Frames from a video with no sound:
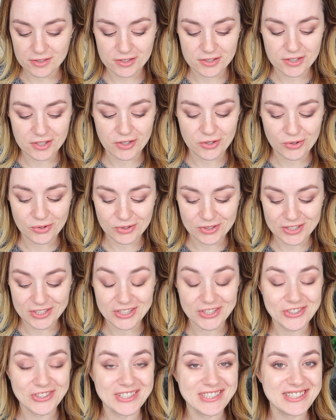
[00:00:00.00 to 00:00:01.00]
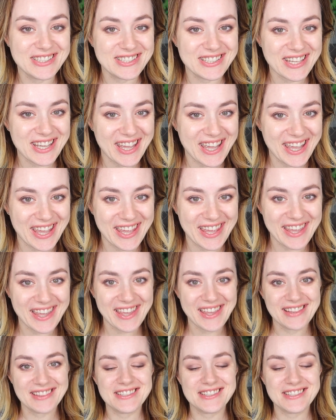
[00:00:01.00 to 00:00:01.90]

So today,